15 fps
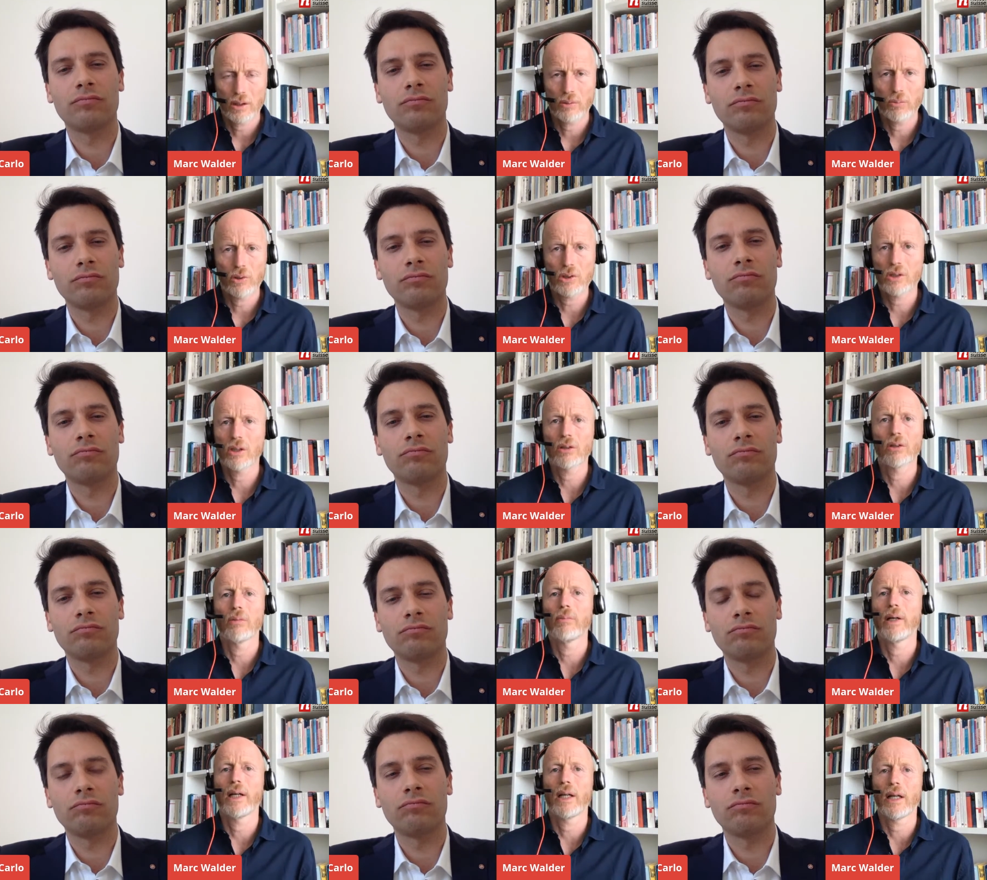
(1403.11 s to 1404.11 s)
Speaker 1: It was not
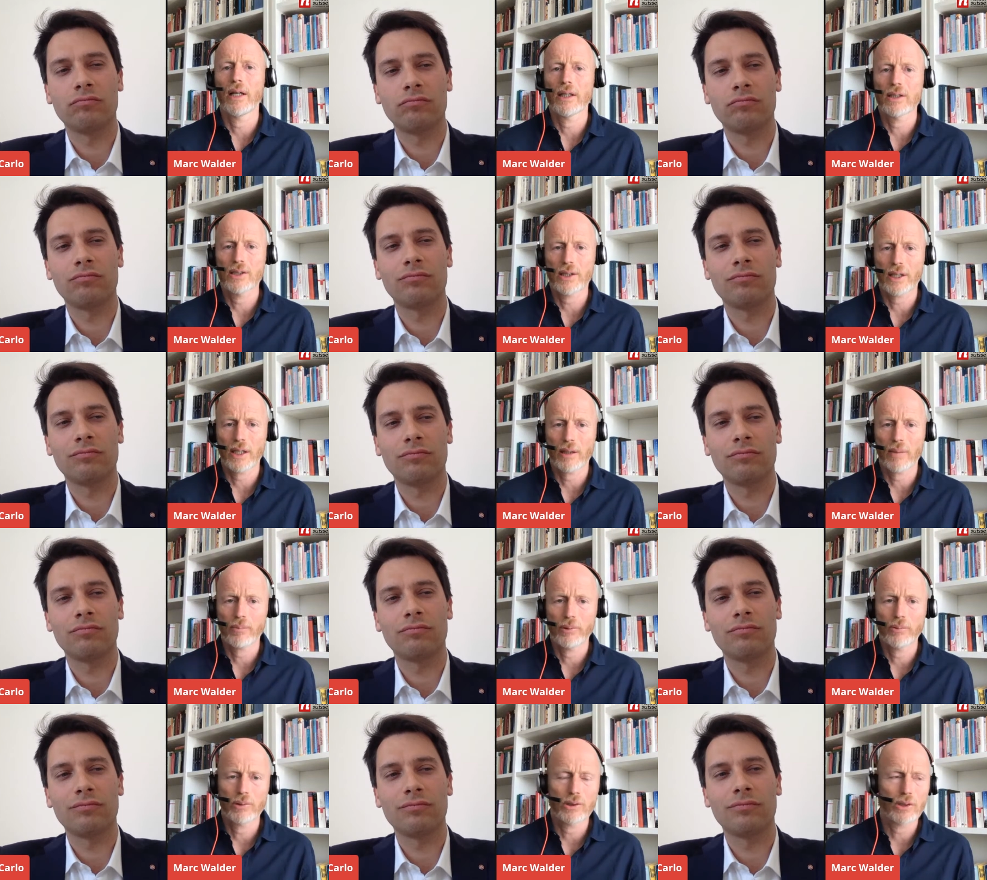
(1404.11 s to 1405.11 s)
on my
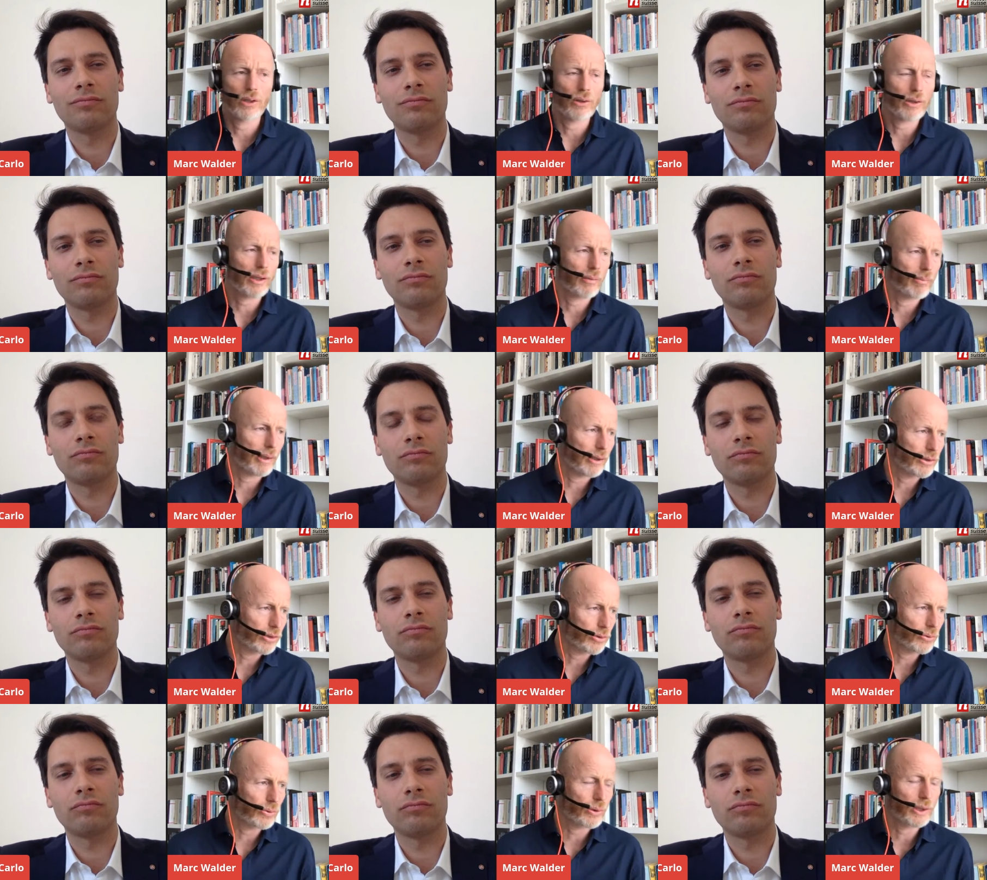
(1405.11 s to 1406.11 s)
landscape. We were talking about
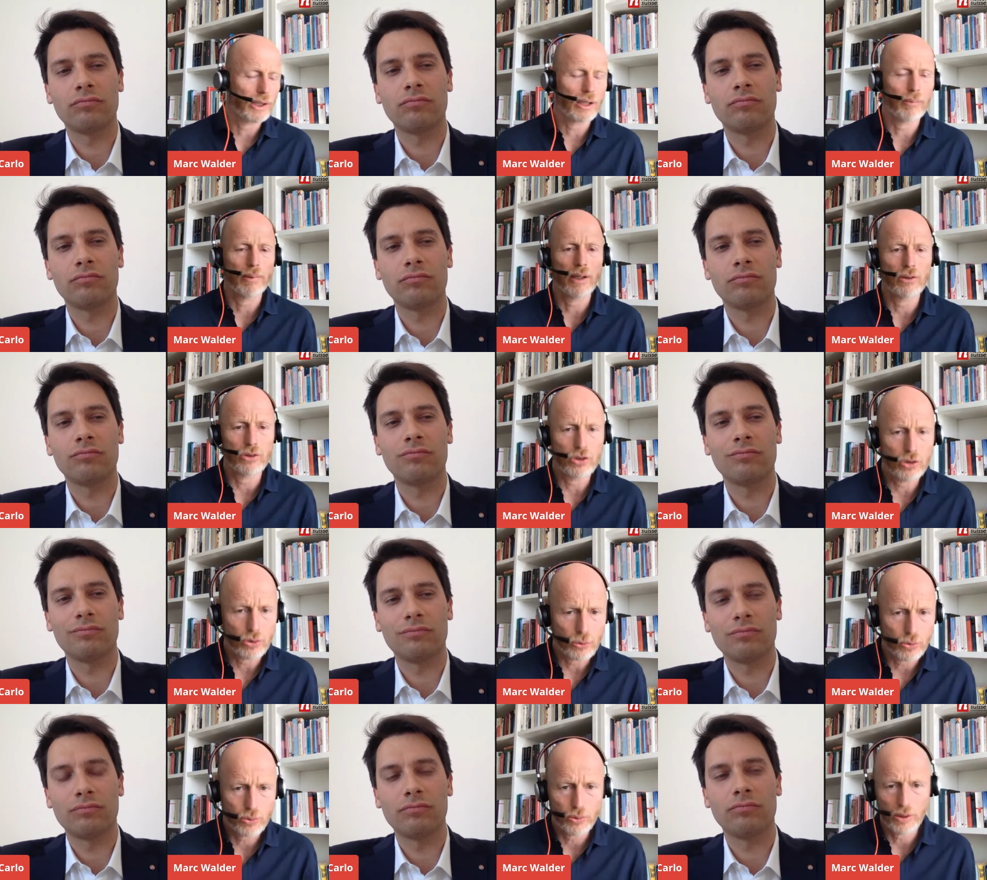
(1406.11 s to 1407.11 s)
Zurich, about
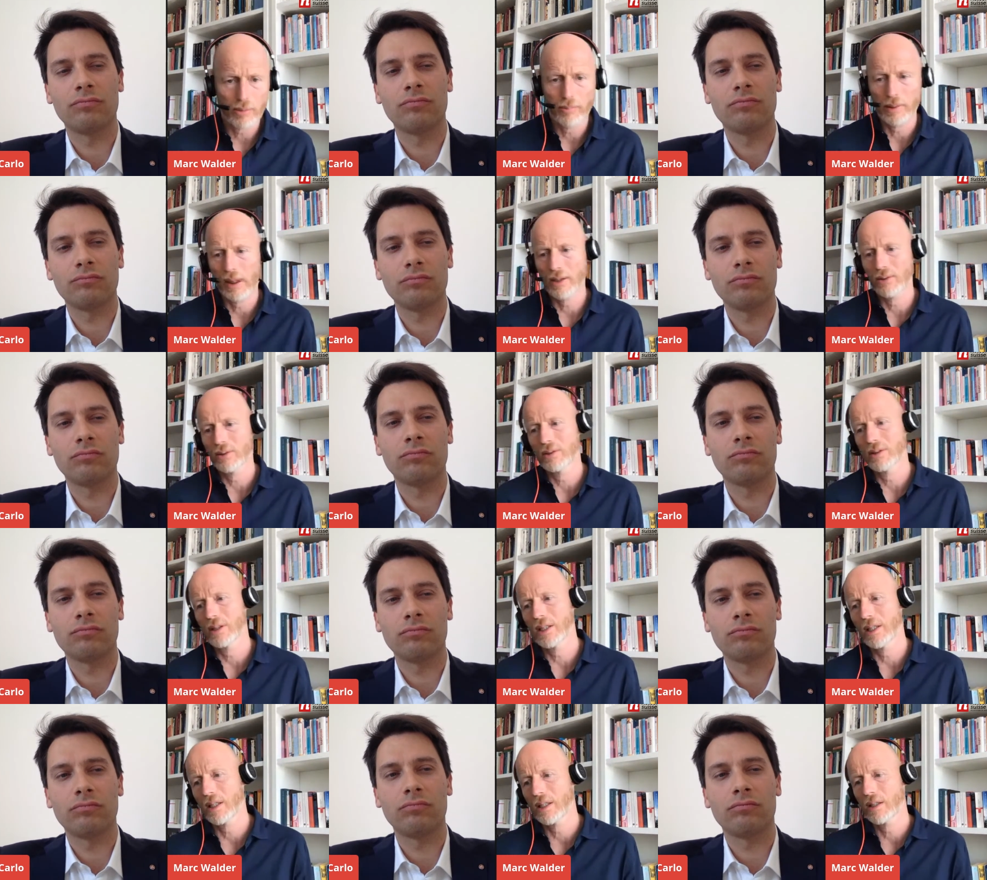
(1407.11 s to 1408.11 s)
Zug, about
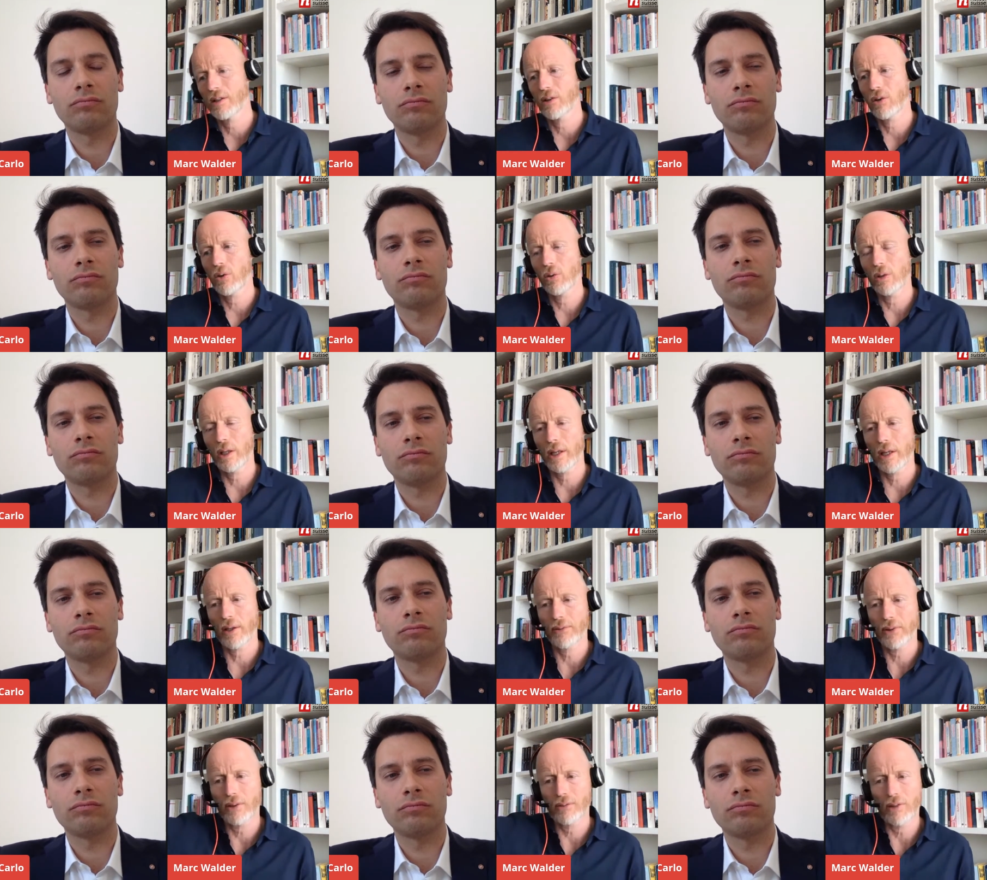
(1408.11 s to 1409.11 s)
uh, the whole
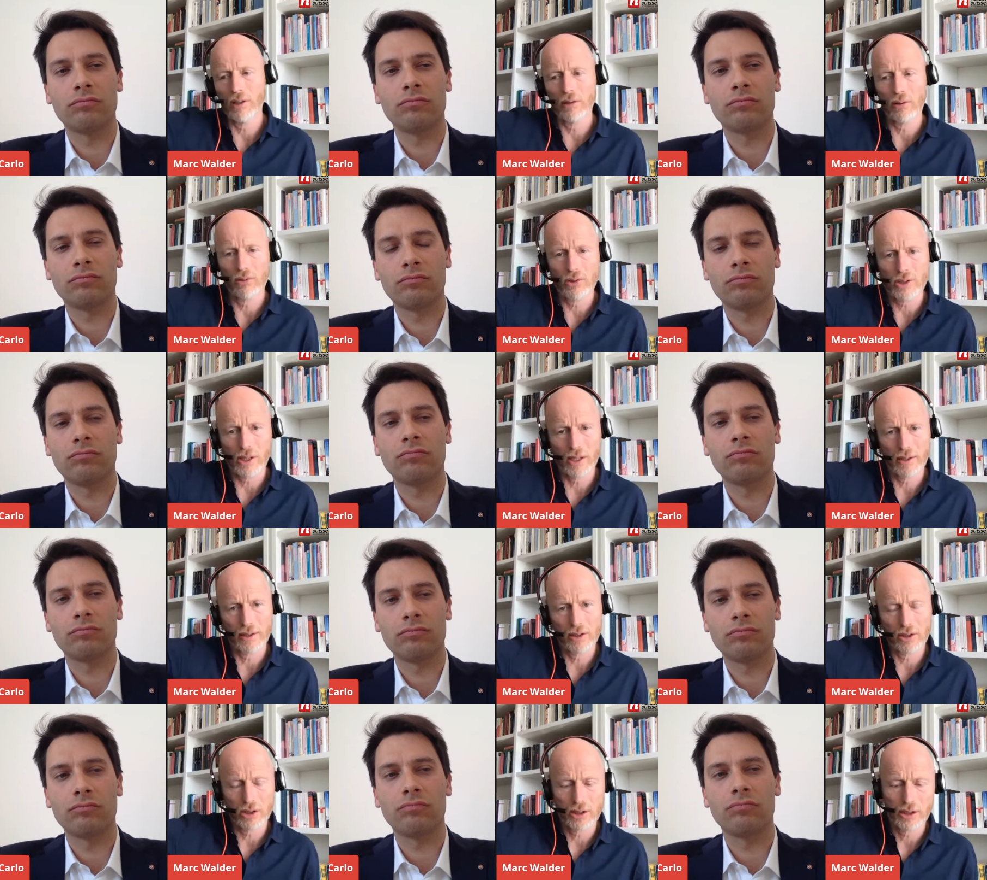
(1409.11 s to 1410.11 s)
area around Lausanne
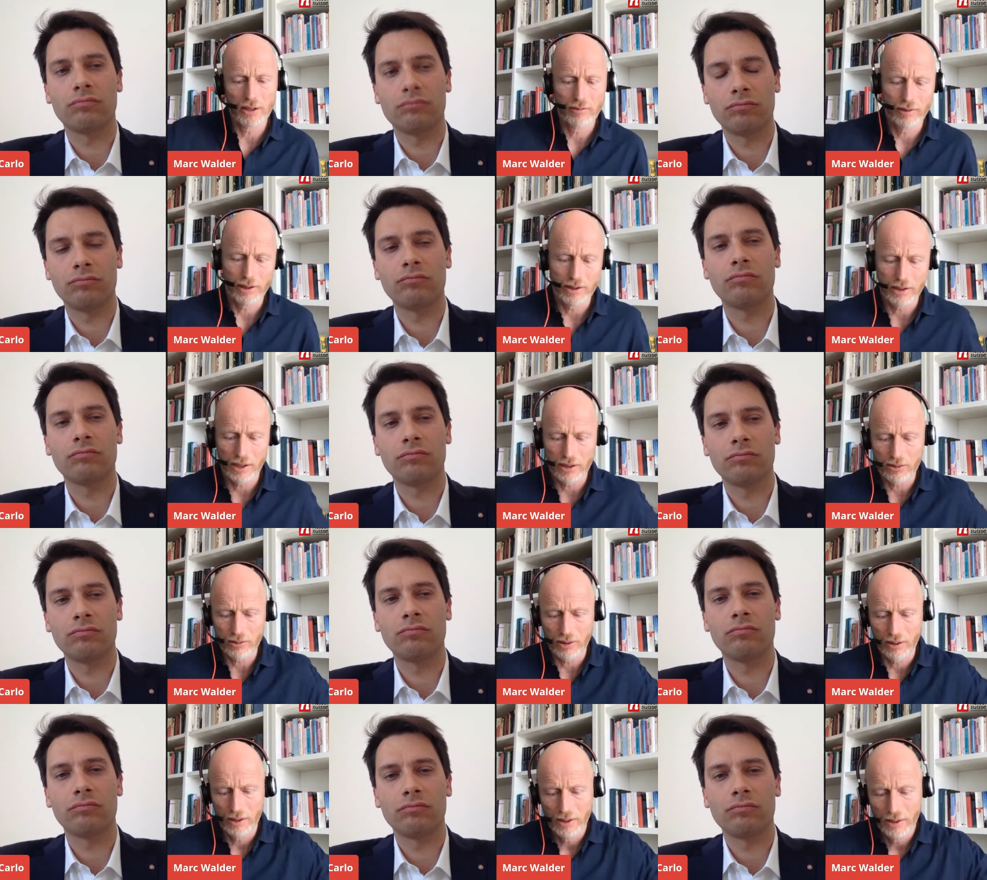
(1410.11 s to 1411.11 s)
and Geneva,
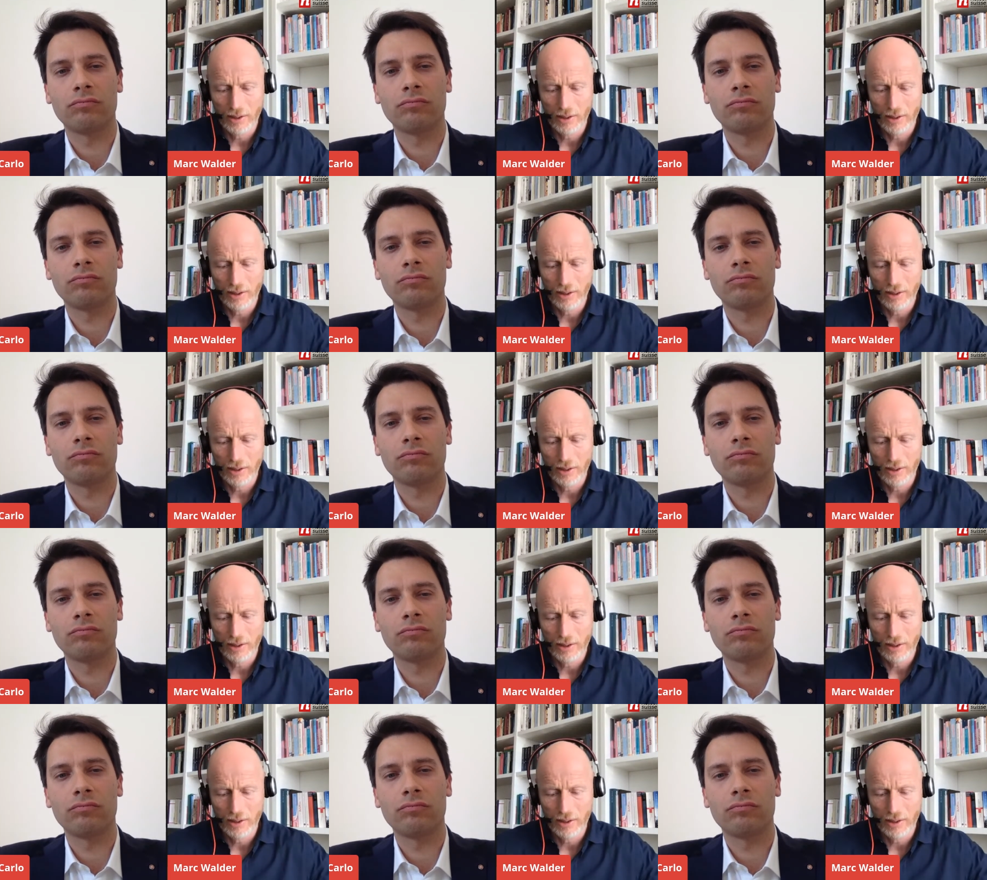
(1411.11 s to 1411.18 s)
etc.,